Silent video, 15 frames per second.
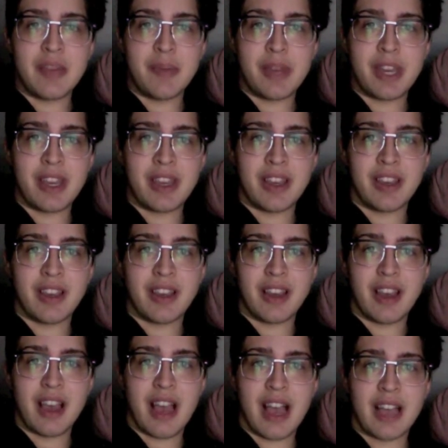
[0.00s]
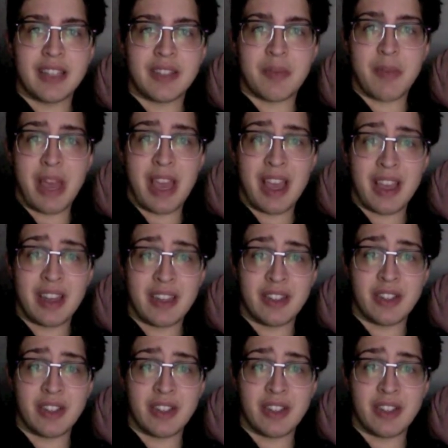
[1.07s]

me as a man.